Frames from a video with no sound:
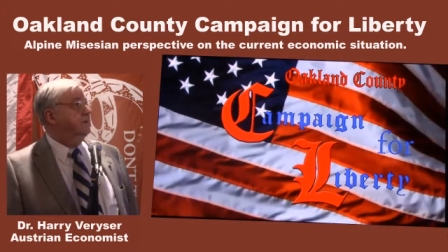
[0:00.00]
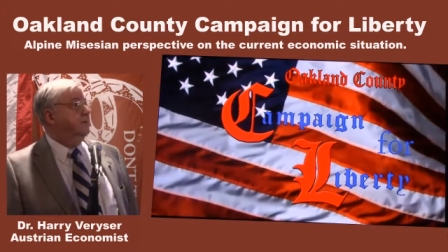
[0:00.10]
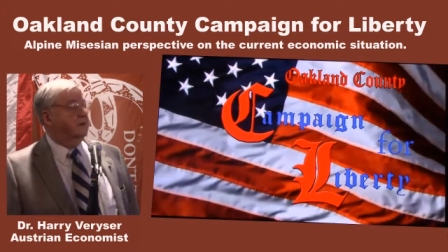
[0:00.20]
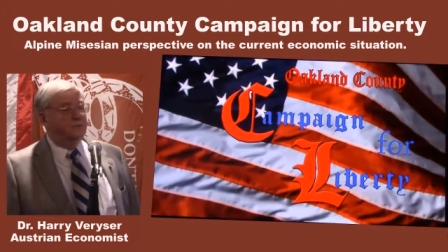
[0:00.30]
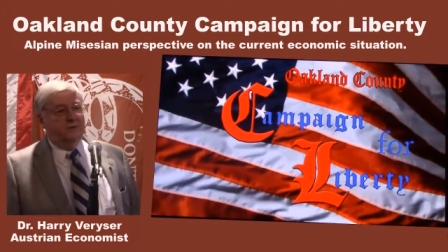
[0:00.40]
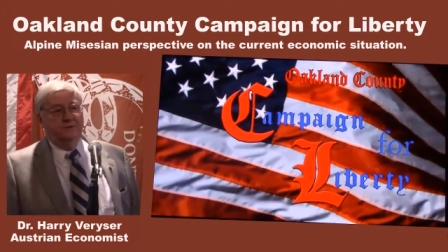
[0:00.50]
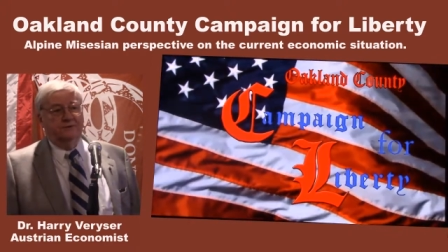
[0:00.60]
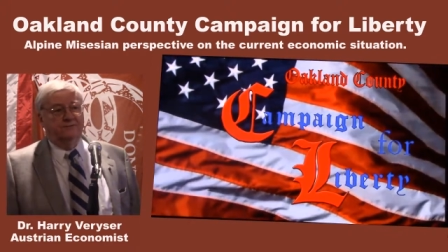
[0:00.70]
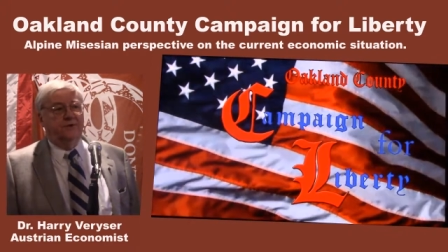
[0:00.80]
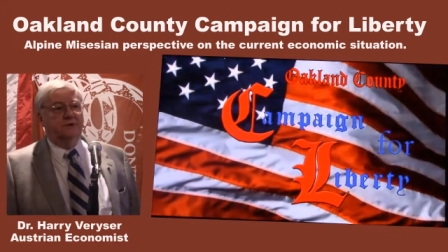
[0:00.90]
The other way of
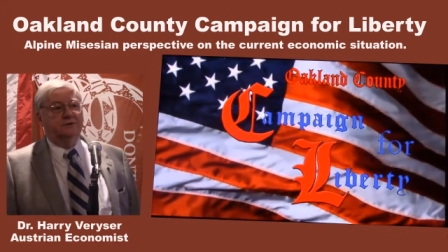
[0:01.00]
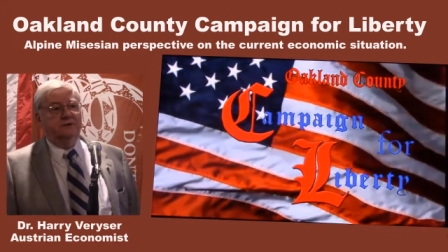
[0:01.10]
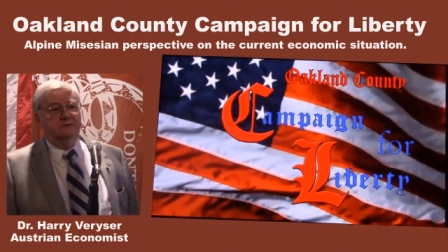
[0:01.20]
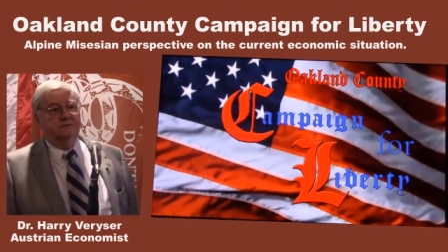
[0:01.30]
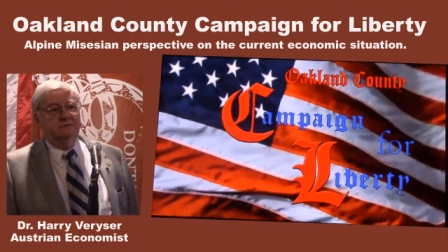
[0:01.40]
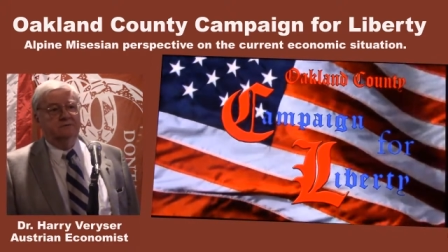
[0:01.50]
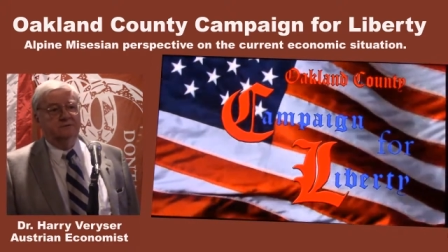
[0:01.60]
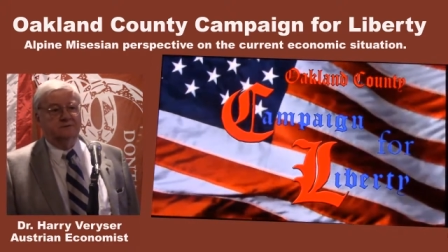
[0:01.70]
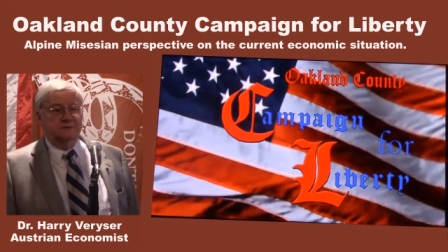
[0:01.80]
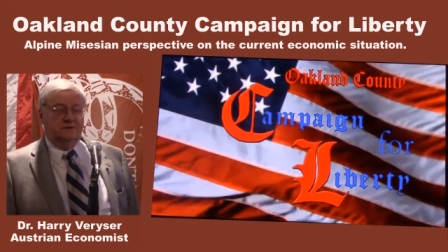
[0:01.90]
defaulting
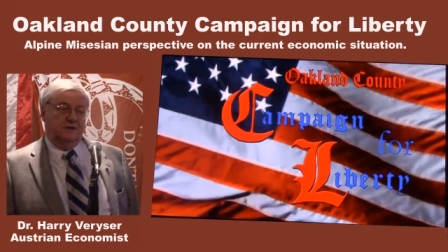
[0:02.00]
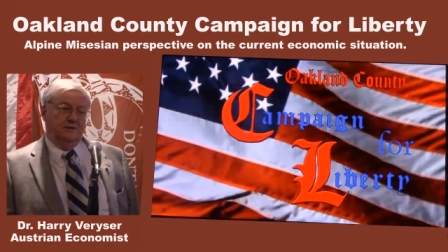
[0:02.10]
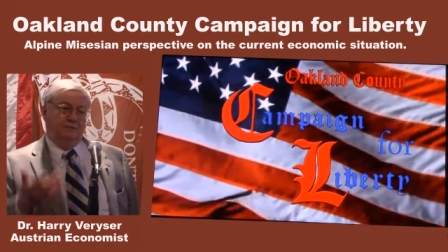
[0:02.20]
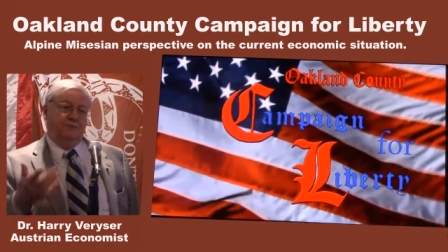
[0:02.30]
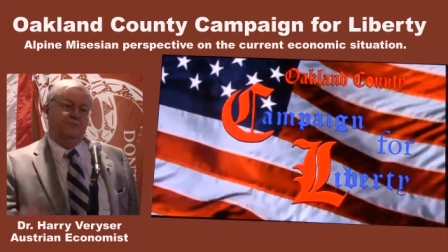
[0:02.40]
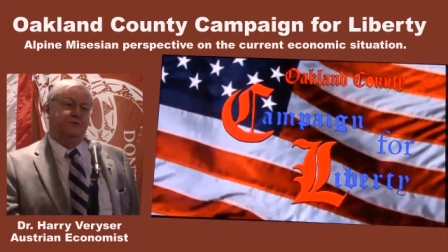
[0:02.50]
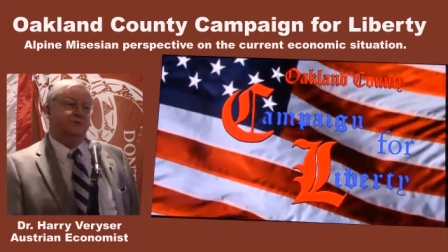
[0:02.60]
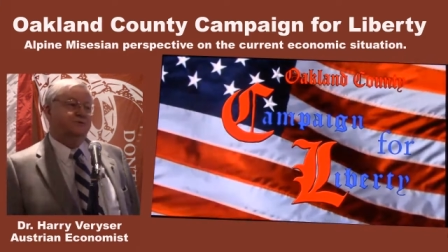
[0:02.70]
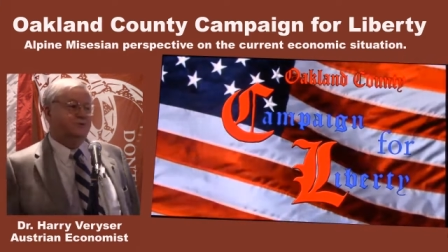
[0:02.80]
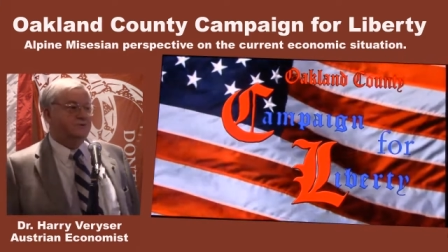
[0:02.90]
is to tell the people
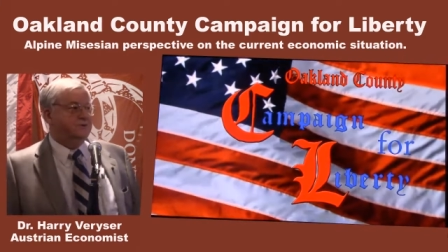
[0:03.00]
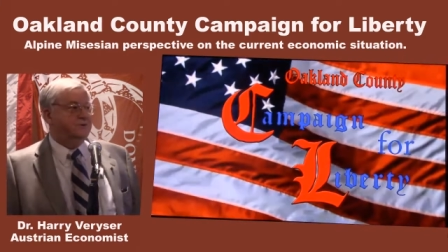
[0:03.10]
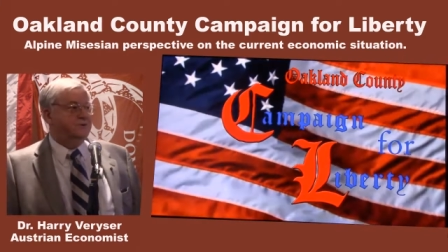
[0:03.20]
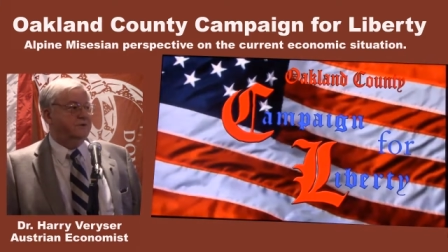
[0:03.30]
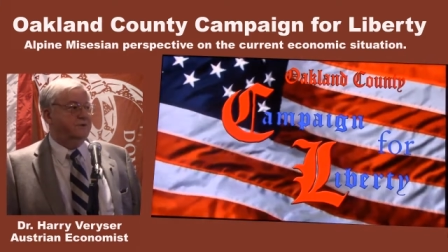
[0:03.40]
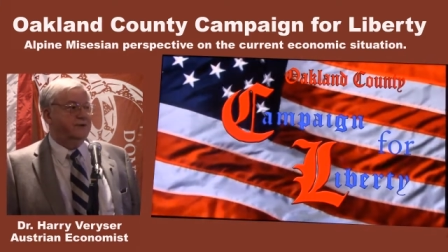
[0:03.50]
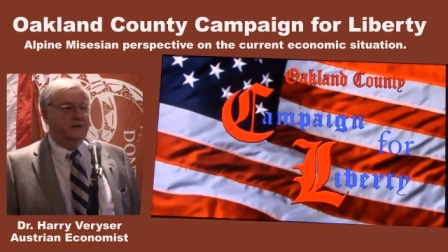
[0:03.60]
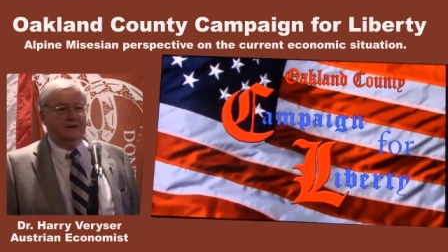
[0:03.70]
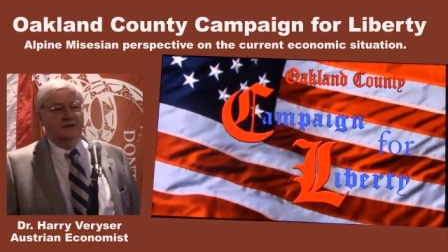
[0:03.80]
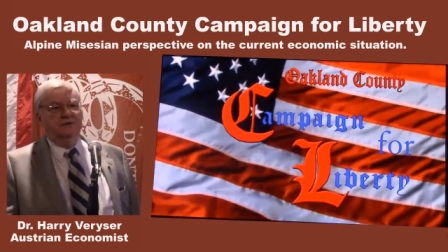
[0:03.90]
on Social Security
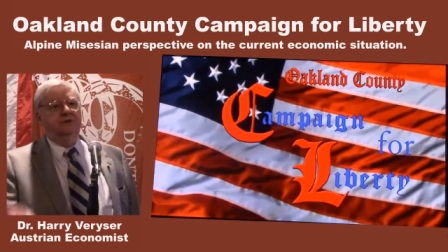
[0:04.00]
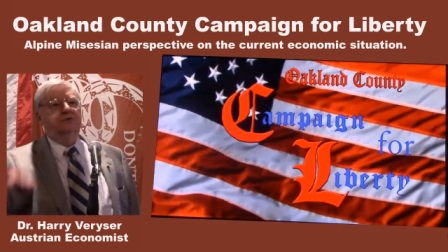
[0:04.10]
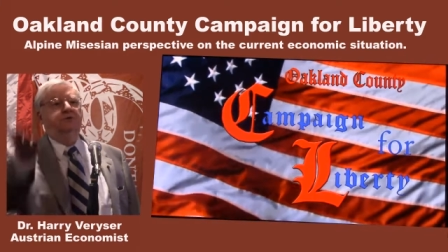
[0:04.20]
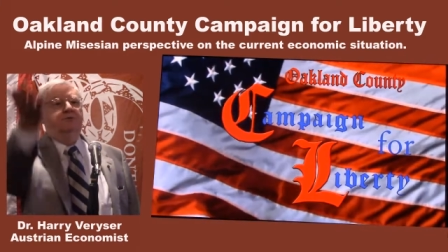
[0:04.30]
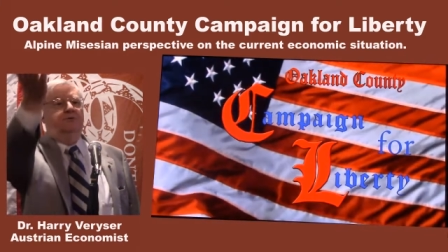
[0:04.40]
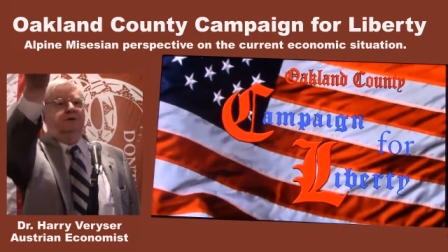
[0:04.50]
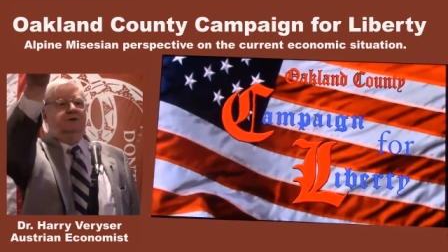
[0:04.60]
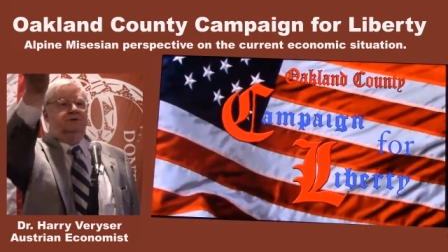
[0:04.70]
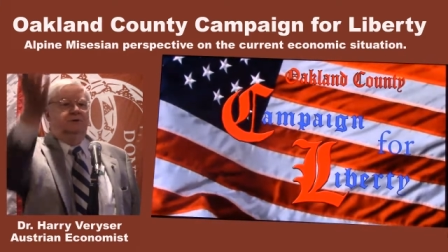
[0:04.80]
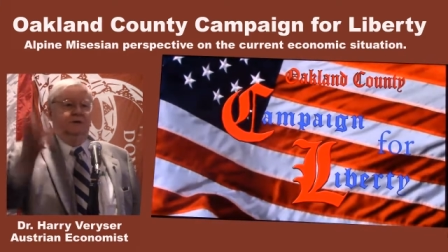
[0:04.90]
continue to
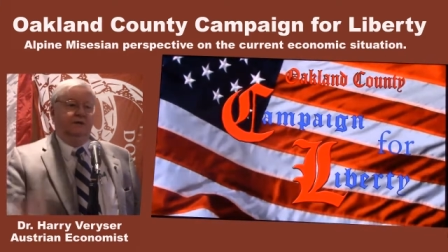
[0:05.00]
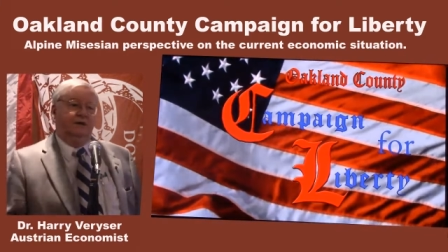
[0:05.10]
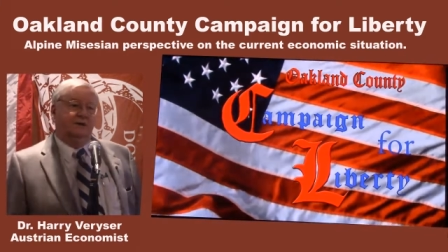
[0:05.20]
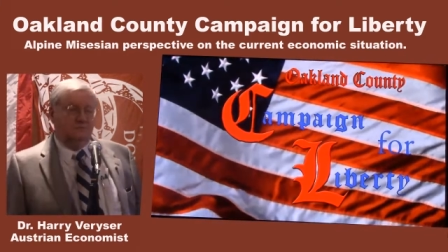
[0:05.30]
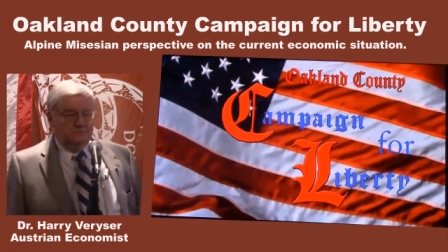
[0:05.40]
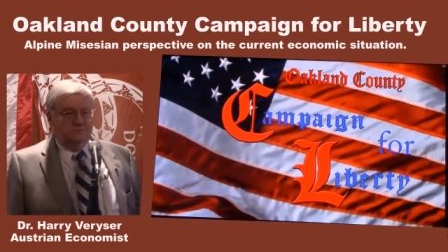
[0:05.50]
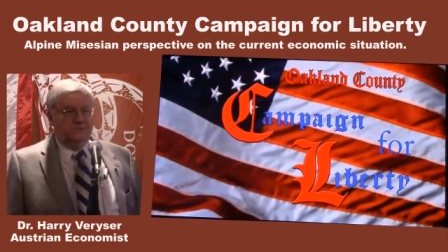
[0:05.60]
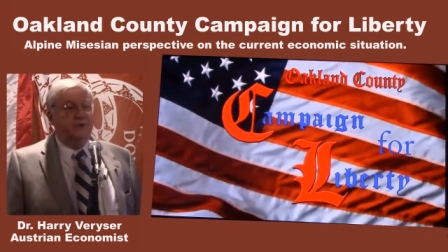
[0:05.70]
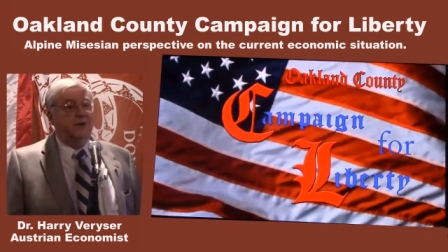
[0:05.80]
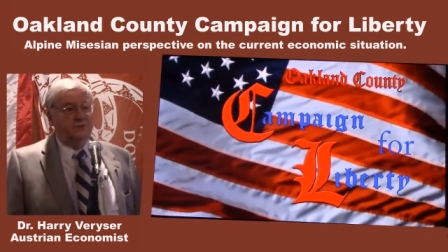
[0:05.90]
raise the uh,
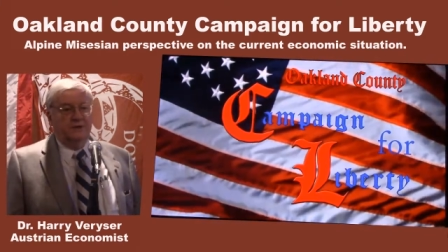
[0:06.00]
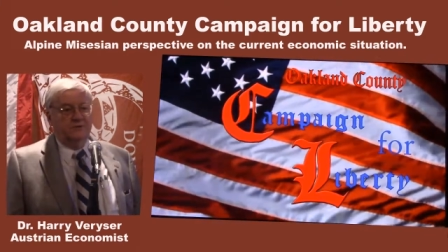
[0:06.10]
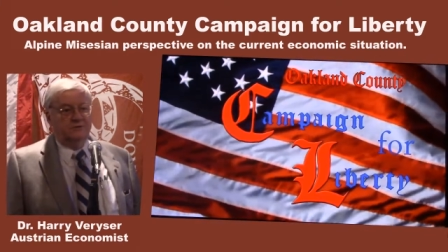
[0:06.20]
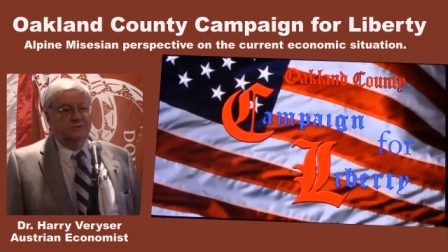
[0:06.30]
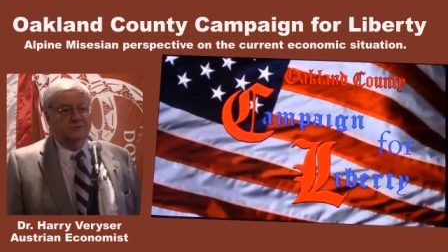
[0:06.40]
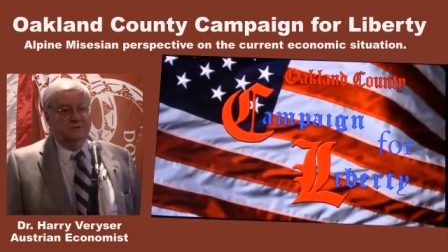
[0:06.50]
retirement age.